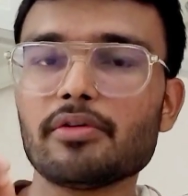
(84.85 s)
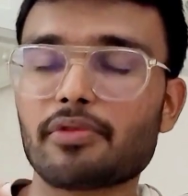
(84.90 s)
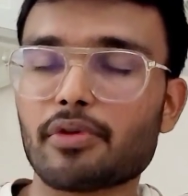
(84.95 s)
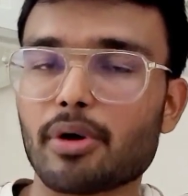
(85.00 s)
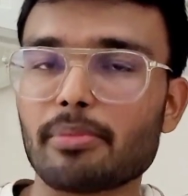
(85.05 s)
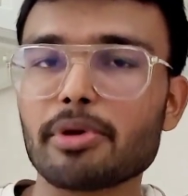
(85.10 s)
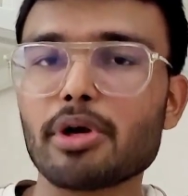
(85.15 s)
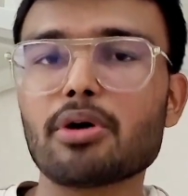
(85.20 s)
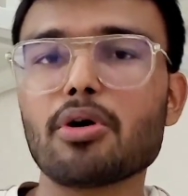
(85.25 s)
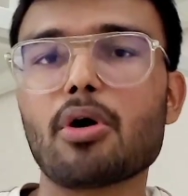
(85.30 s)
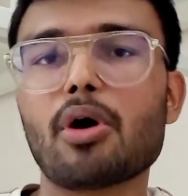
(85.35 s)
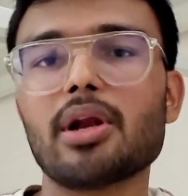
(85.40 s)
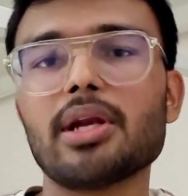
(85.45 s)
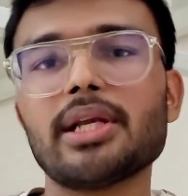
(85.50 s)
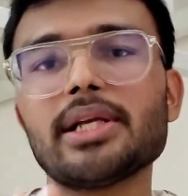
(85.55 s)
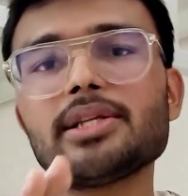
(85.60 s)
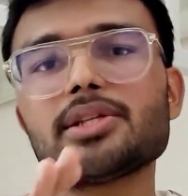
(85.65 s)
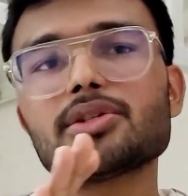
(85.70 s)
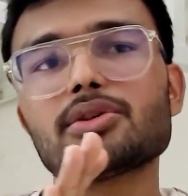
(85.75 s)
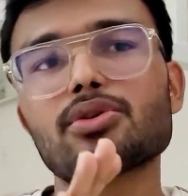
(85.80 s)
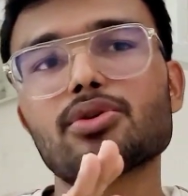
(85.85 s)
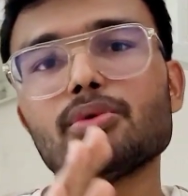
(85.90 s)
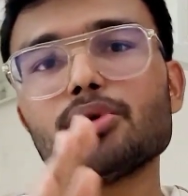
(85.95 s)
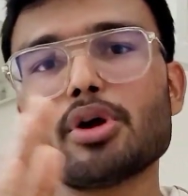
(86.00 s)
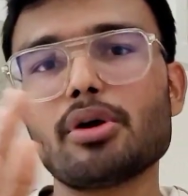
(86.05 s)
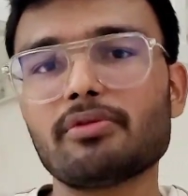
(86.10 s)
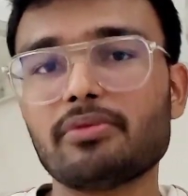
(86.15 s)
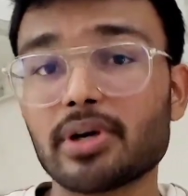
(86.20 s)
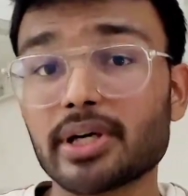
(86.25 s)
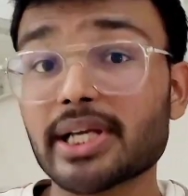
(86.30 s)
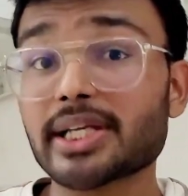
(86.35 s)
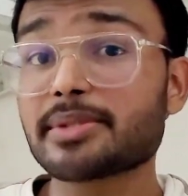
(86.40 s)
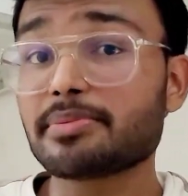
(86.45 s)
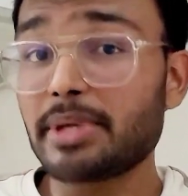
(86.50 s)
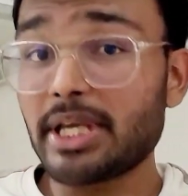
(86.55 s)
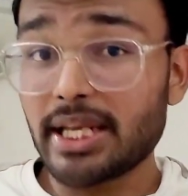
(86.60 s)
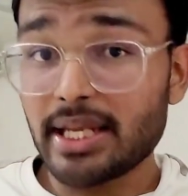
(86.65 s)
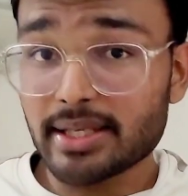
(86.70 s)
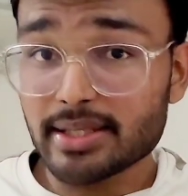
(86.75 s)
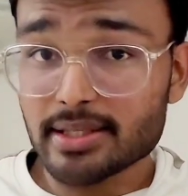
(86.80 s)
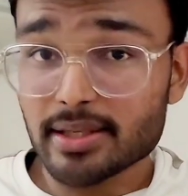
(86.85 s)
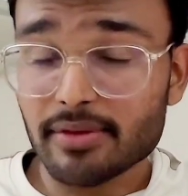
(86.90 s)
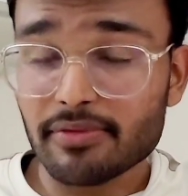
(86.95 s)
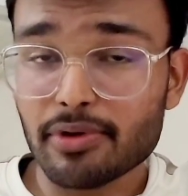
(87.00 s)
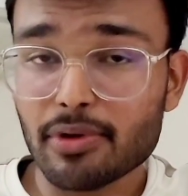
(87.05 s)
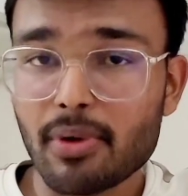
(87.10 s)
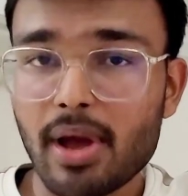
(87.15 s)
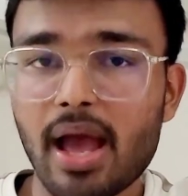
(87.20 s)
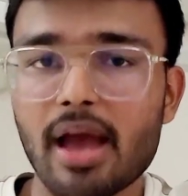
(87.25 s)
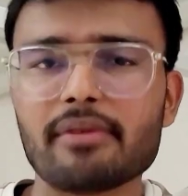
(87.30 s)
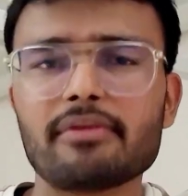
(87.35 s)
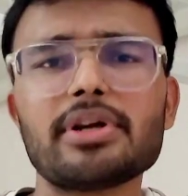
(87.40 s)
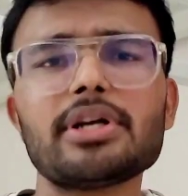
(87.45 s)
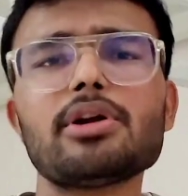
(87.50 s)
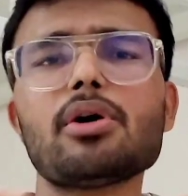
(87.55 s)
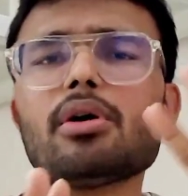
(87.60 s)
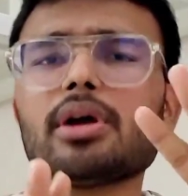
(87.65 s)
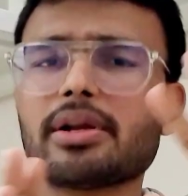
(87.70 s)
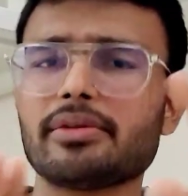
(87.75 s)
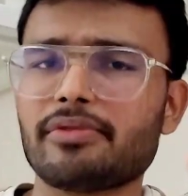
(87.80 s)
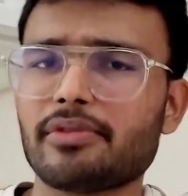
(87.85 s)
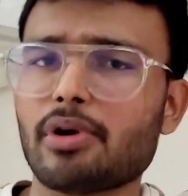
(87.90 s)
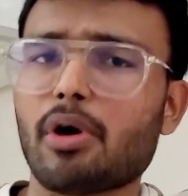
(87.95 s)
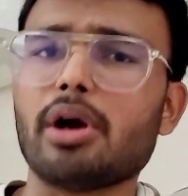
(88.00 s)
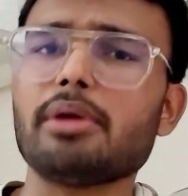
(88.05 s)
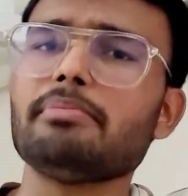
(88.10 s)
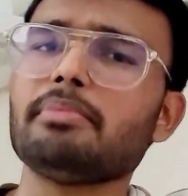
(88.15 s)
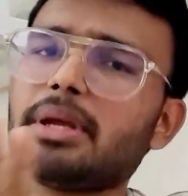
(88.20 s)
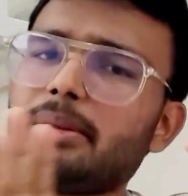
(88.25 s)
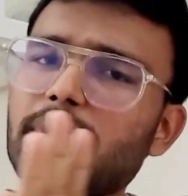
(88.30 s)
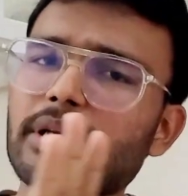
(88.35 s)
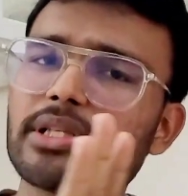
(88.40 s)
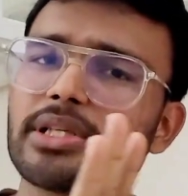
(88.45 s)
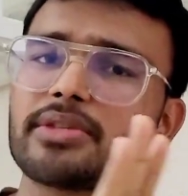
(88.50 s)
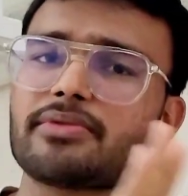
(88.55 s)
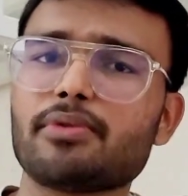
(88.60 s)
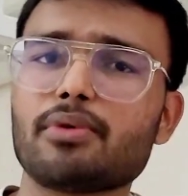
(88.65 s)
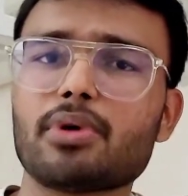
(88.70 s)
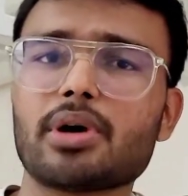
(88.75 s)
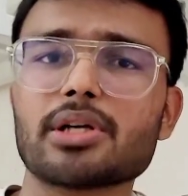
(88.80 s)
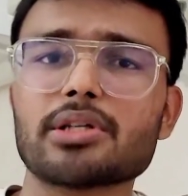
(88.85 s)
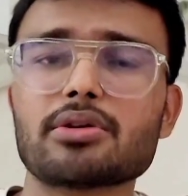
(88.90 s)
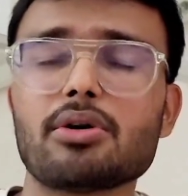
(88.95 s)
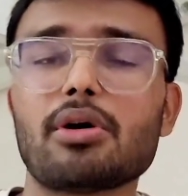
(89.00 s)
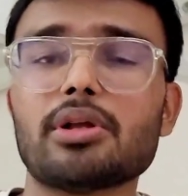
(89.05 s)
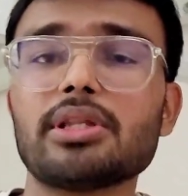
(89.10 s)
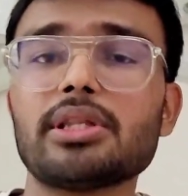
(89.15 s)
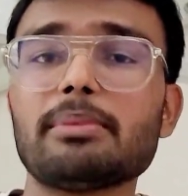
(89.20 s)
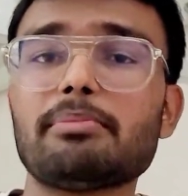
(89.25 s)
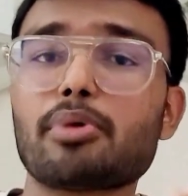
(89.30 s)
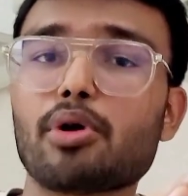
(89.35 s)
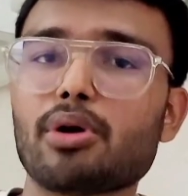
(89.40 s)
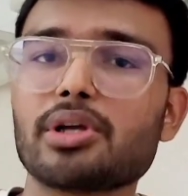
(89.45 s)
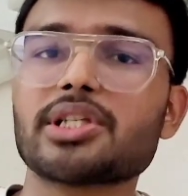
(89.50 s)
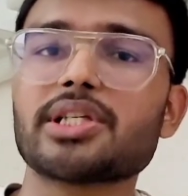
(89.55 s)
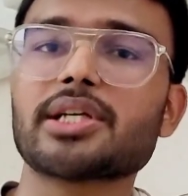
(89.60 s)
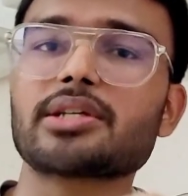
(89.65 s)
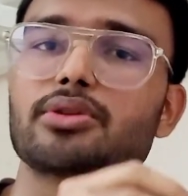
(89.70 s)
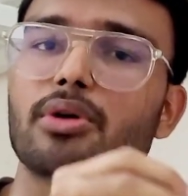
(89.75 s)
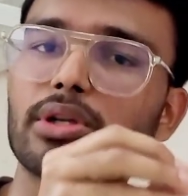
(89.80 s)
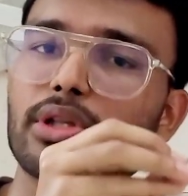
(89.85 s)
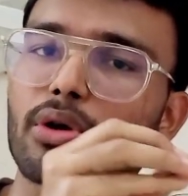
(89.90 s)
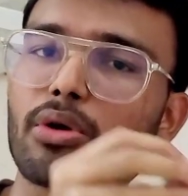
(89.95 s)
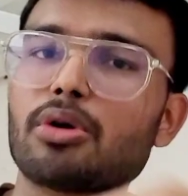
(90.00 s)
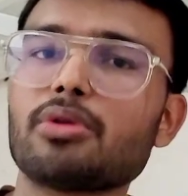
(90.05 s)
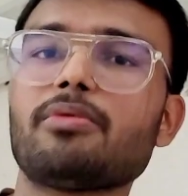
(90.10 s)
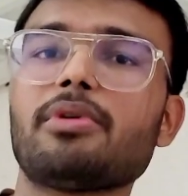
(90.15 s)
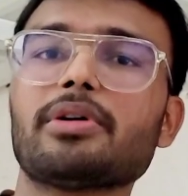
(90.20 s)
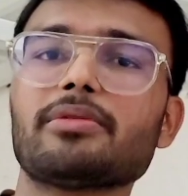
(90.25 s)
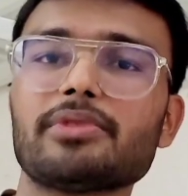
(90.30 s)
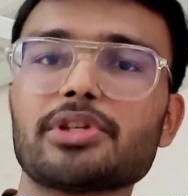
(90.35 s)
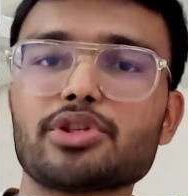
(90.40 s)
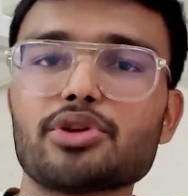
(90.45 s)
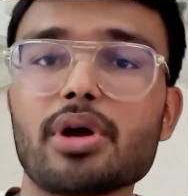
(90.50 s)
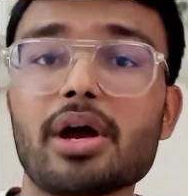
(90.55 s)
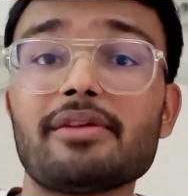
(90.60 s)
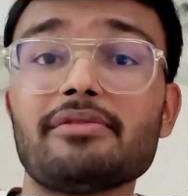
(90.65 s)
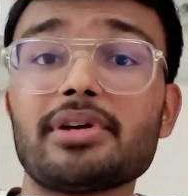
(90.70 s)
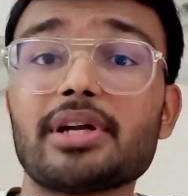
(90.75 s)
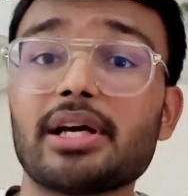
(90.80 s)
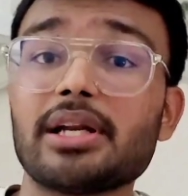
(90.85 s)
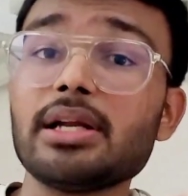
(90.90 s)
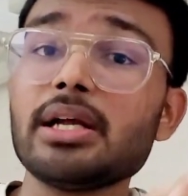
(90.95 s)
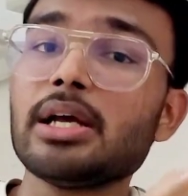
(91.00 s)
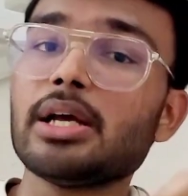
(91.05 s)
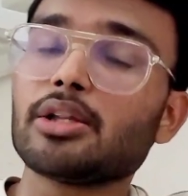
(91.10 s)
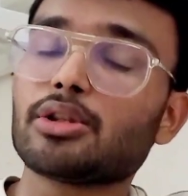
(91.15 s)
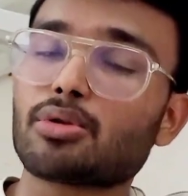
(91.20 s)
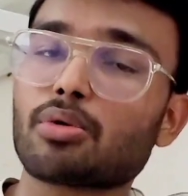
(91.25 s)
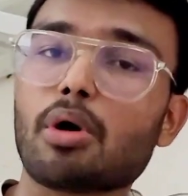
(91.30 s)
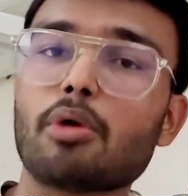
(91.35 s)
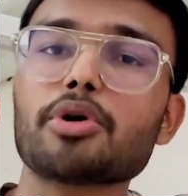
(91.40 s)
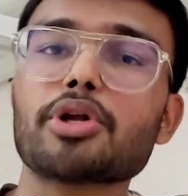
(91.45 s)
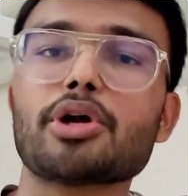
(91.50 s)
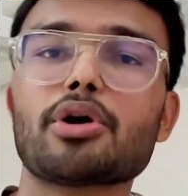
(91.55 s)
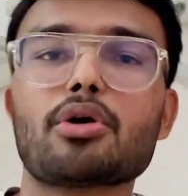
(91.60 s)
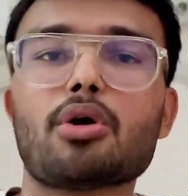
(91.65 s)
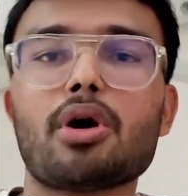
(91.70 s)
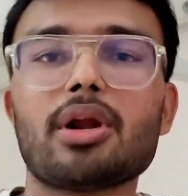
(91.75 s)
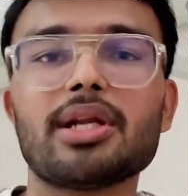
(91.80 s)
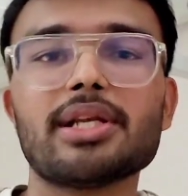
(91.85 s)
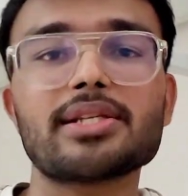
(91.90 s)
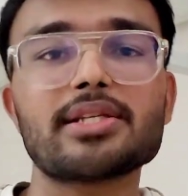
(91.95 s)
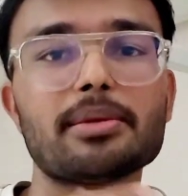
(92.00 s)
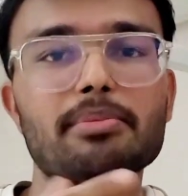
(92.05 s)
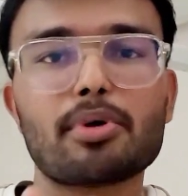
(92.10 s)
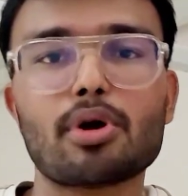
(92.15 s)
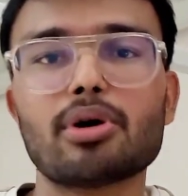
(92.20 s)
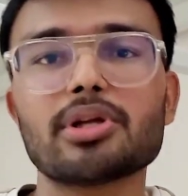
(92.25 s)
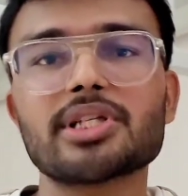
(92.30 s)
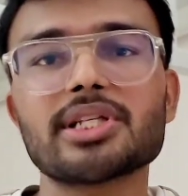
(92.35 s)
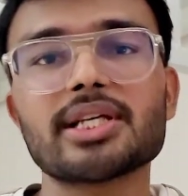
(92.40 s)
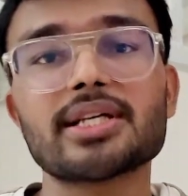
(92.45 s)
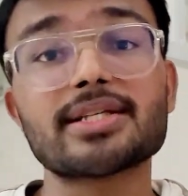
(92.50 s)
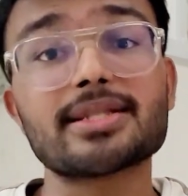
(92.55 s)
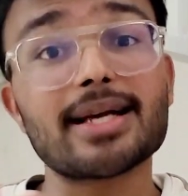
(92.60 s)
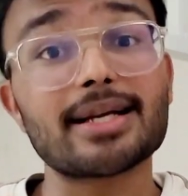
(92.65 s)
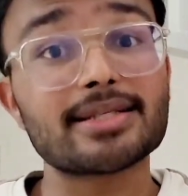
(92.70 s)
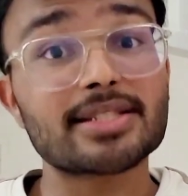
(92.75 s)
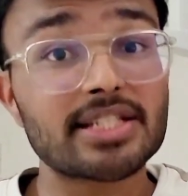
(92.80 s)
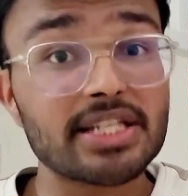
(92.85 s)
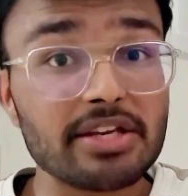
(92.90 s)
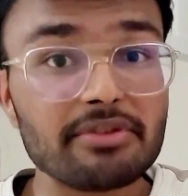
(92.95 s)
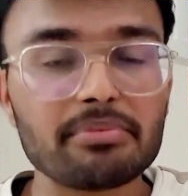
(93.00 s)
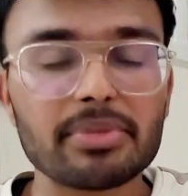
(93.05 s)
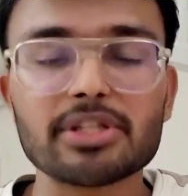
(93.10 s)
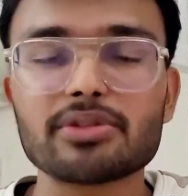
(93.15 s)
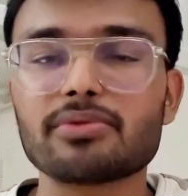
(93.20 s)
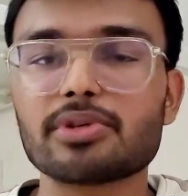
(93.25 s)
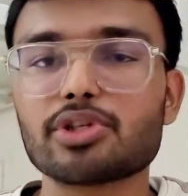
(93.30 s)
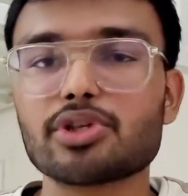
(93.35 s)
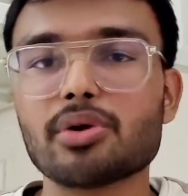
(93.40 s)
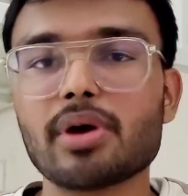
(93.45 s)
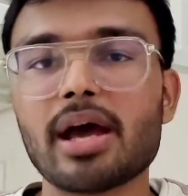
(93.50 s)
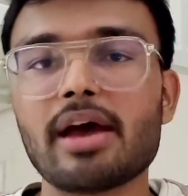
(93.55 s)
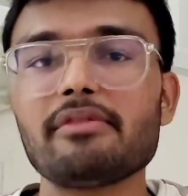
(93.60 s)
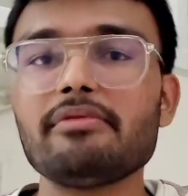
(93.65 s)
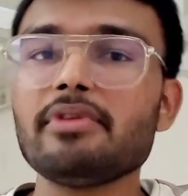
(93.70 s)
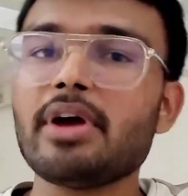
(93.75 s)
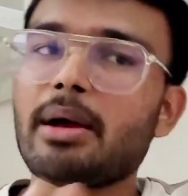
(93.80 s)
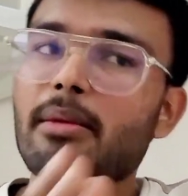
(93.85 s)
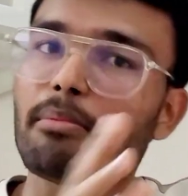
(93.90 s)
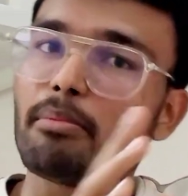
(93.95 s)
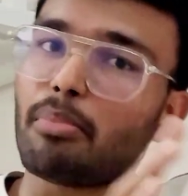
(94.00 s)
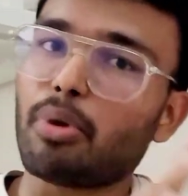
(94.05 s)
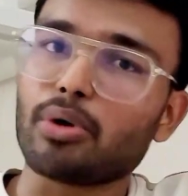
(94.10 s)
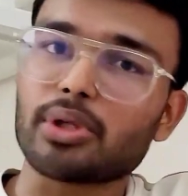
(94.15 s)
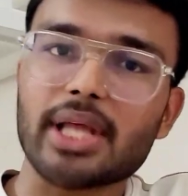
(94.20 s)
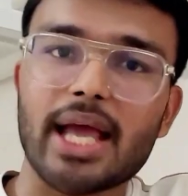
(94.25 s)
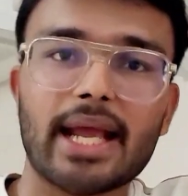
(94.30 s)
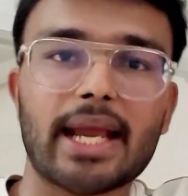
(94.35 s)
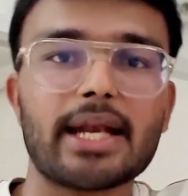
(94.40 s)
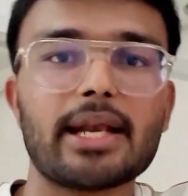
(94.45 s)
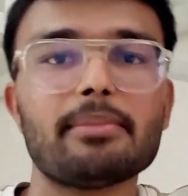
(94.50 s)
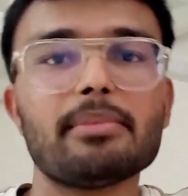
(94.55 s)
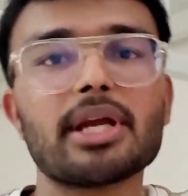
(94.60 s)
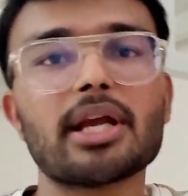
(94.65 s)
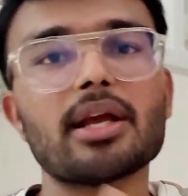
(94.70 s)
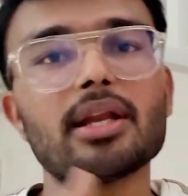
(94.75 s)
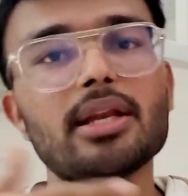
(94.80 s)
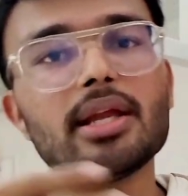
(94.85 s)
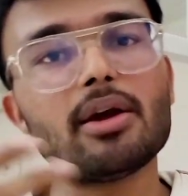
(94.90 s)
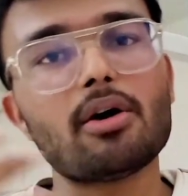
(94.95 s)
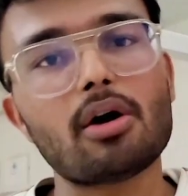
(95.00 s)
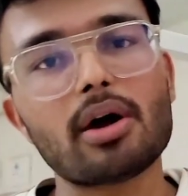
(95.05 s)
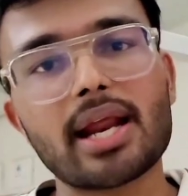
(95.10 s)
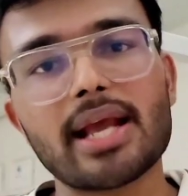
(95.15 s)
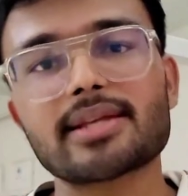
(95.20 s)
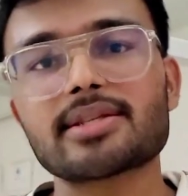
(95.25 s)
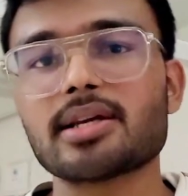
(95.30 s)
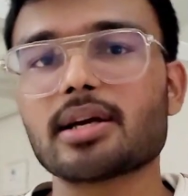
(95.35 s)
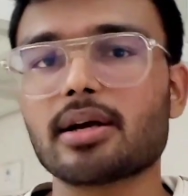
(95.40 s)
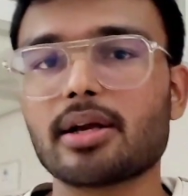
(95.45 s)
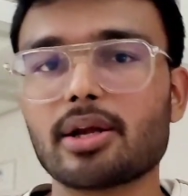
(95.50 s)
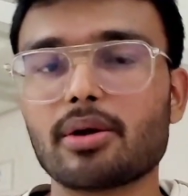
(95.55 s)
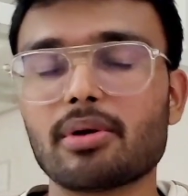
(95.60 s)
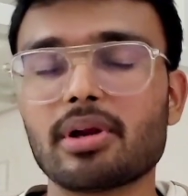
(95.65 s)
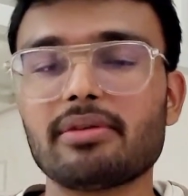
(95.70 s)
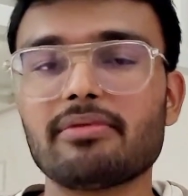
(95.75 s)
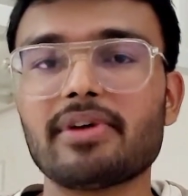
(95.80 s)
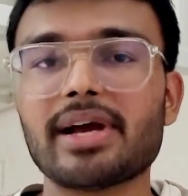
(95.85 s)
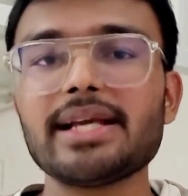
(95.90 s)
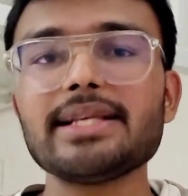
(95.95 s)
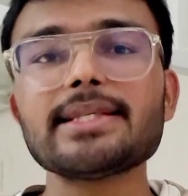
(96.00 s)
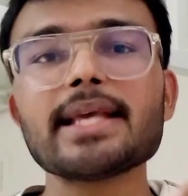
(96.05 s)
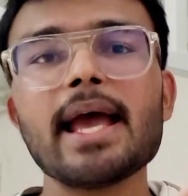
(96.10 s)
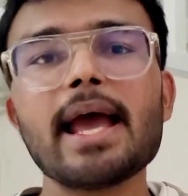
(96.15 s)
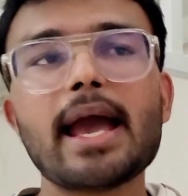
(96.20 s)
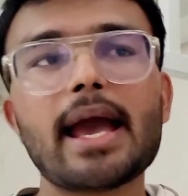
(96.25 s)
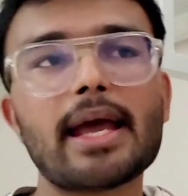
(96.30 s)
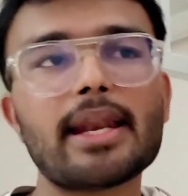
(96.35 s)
from your college to your work experience if you have it, or if not, maybe just focus on the projects or the good work which you have done throughout your college, the projects, the achievements which you have both academically or extracurricular wise,